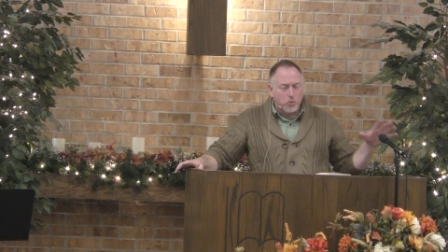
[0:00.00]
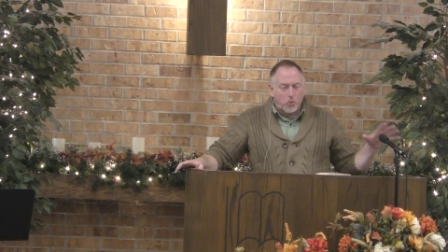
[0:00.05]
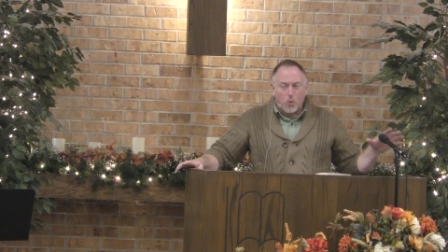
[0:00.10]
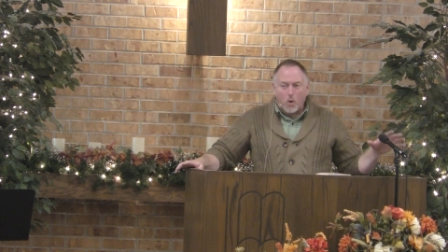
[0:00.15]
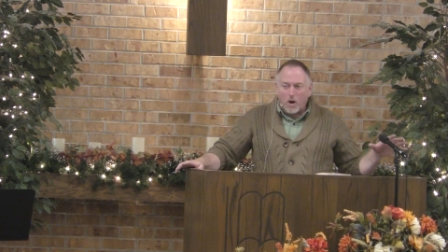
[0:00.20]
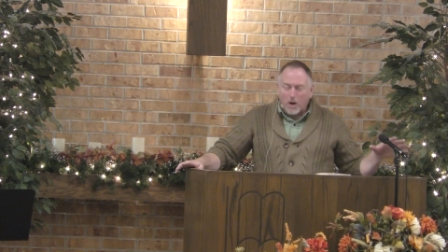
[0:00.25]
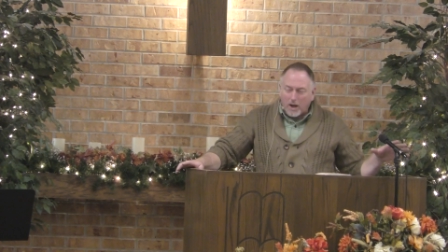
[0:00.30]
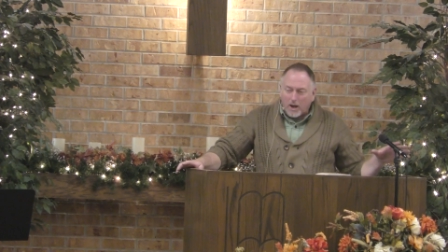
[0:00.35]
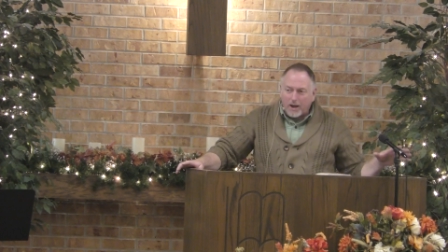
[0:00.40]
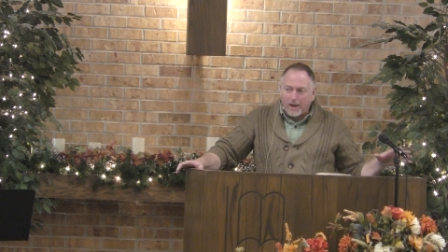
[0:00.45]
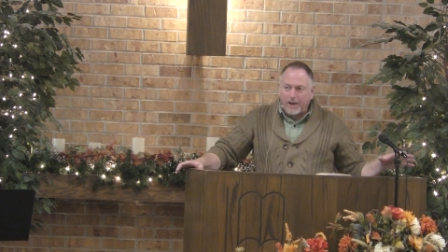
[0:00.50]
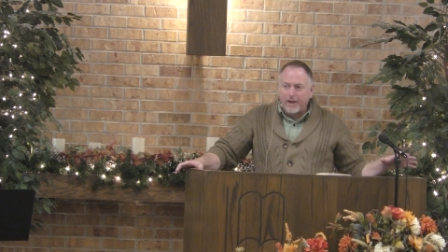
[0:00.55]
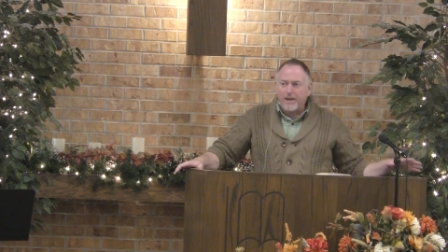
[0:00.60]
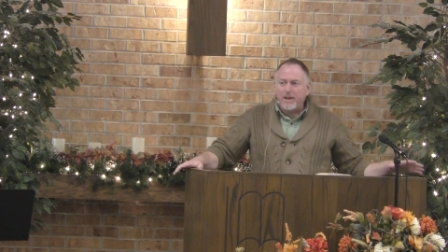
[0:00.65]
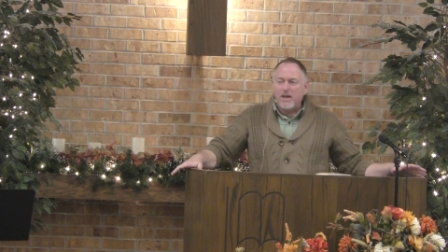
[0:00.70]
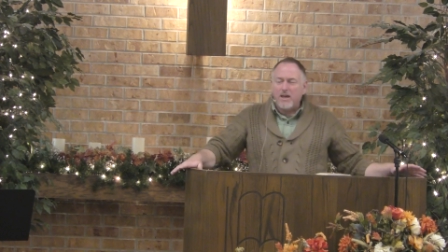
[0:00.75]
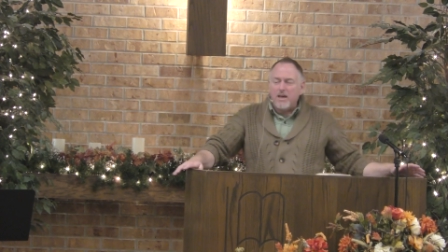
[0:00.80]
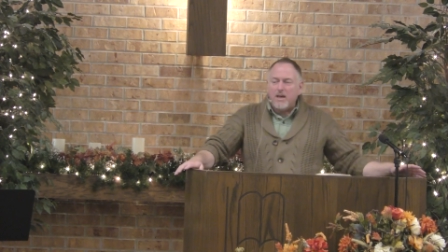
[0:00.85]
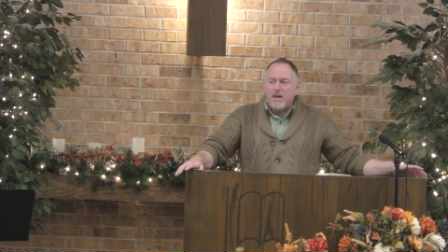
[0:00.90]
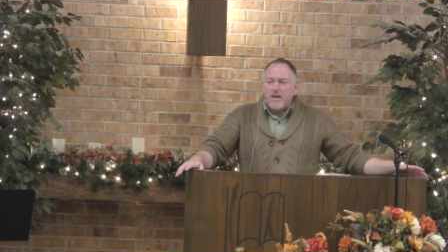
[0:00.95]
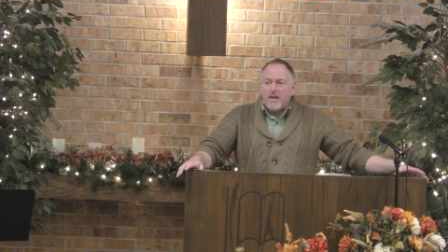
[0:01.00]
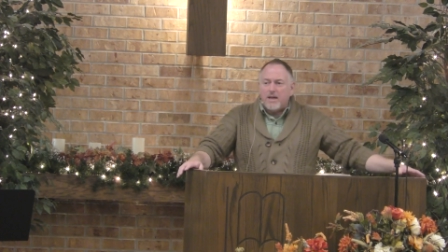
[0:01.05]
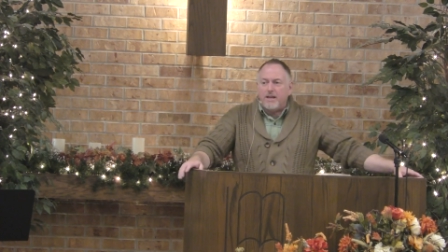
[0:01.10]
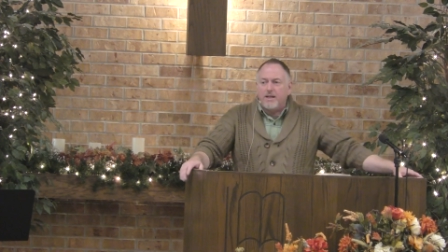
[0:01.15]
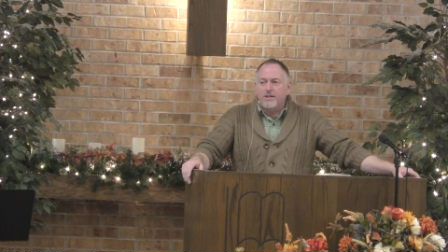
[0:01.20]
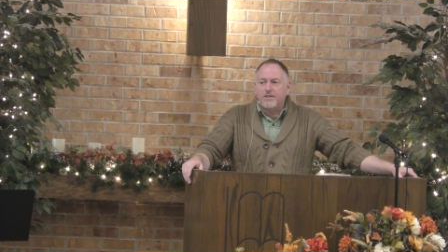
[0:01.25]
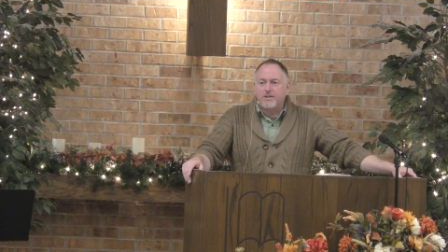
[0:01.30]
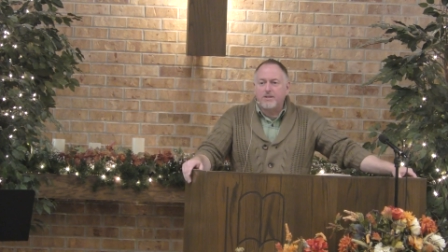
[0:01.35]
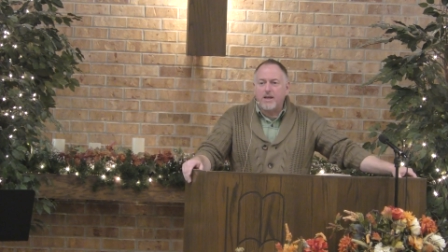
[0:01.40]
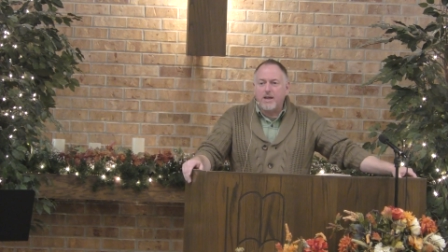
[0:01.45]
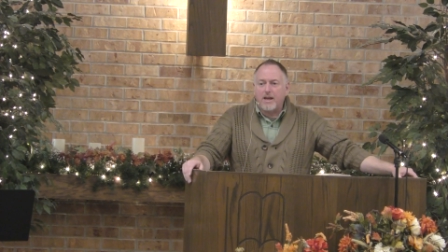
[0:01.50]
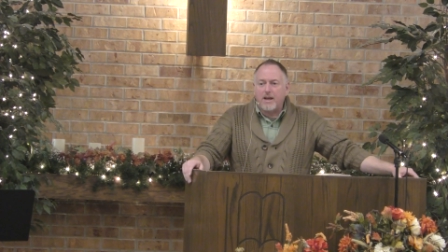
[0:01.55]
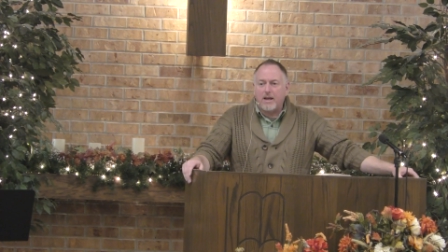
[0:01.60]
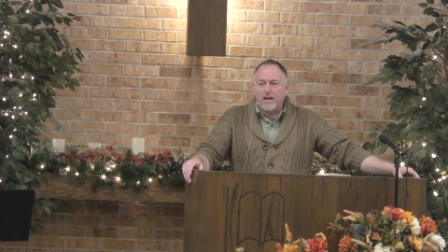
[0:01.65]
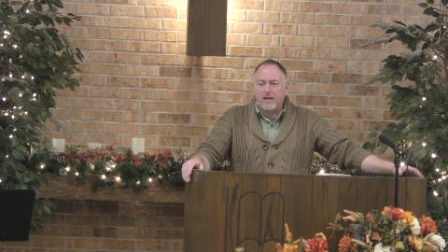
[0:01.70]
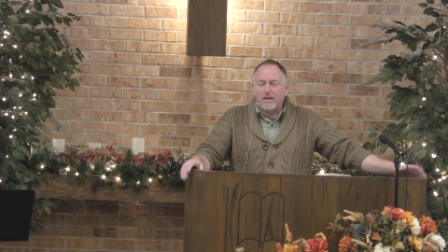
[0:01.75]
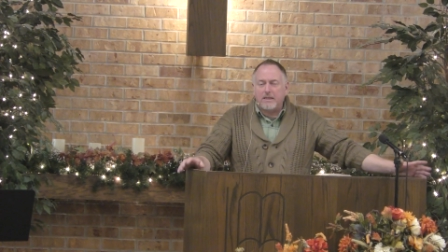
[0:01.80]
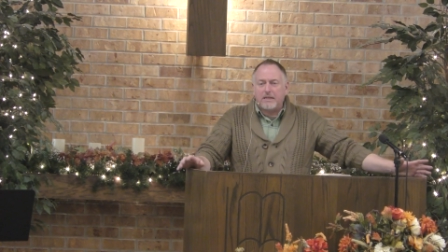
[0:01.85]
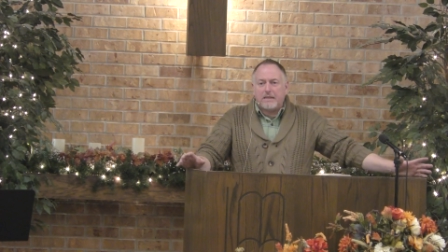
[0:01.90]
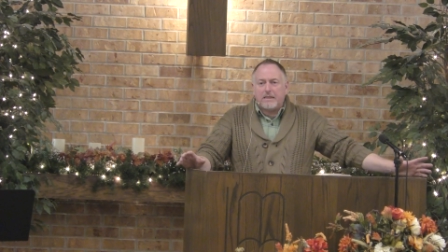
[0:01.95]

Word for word: why is that